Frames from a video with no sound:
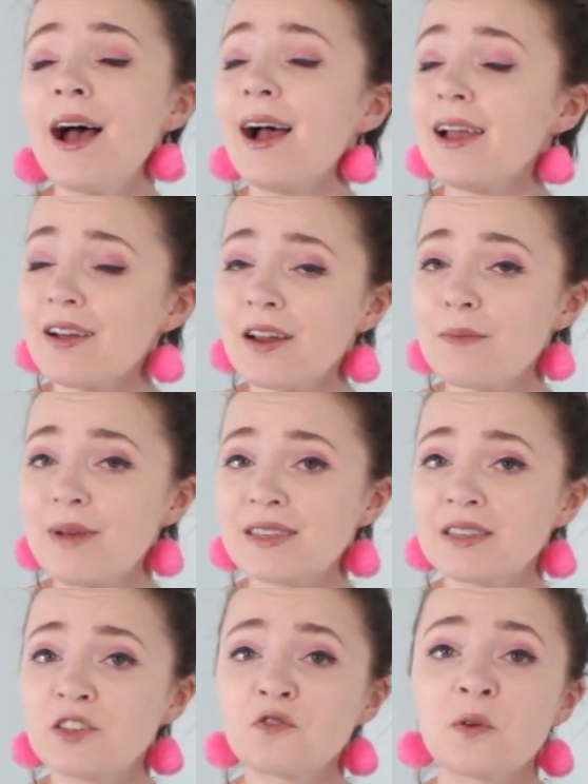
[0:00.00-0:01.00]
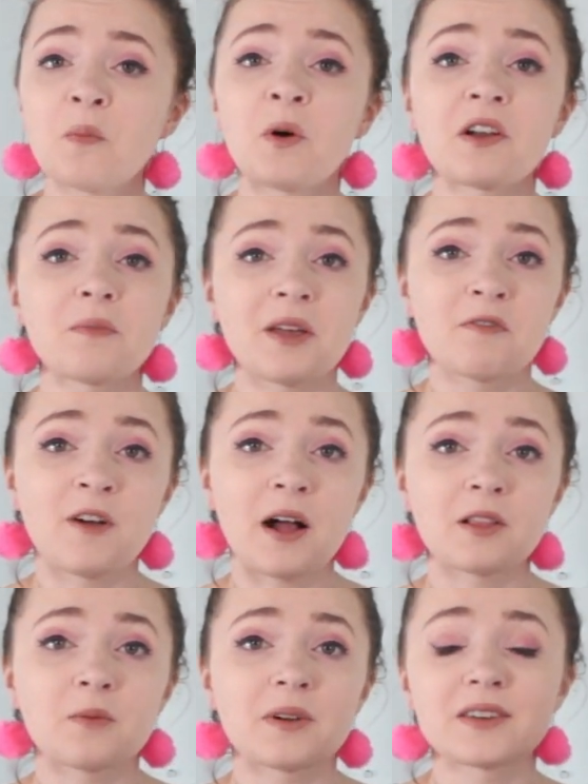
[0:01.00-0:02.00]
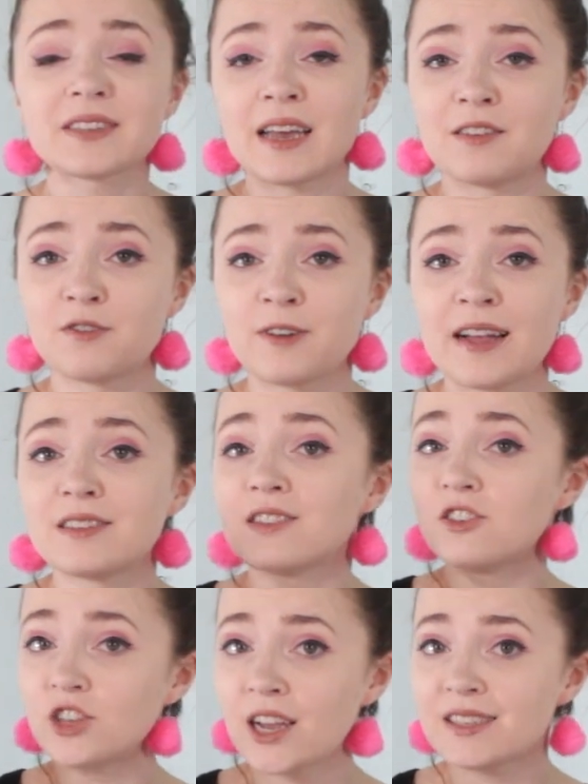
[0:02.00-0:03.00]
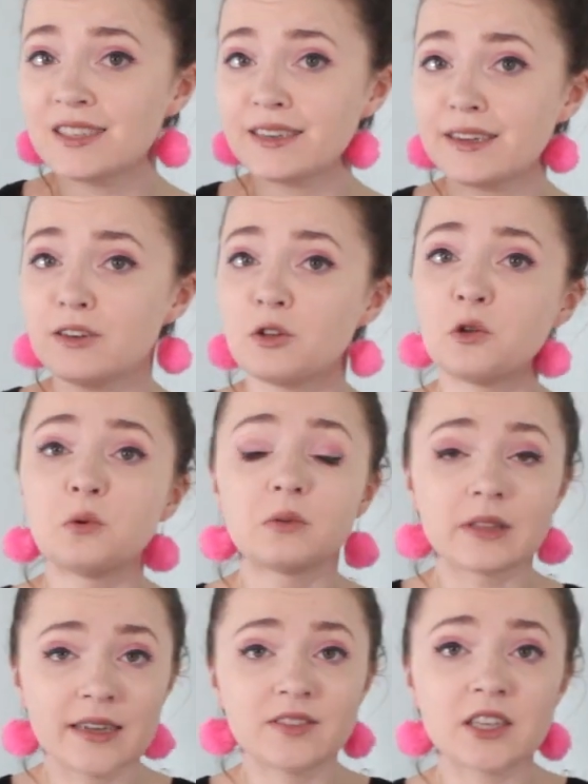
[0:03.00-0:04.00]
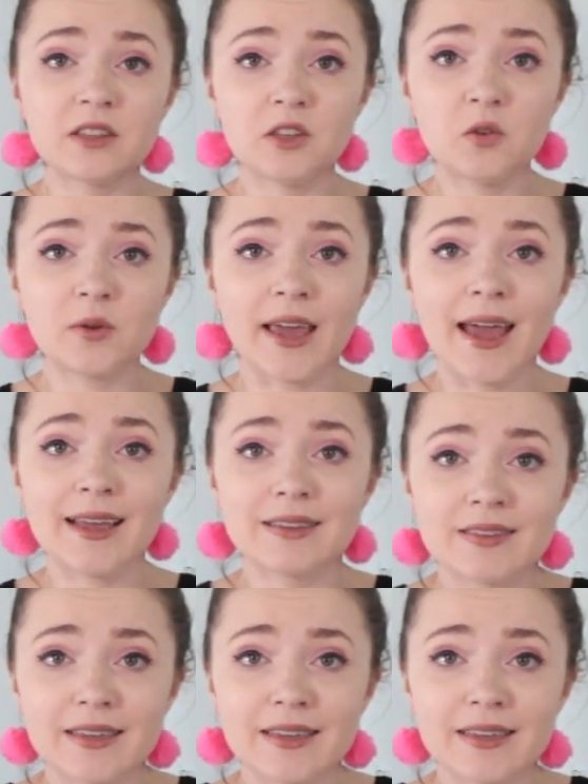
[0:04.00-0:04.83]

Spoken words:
I got a message from one of my followers and friends, Justin, who lives in the UK, and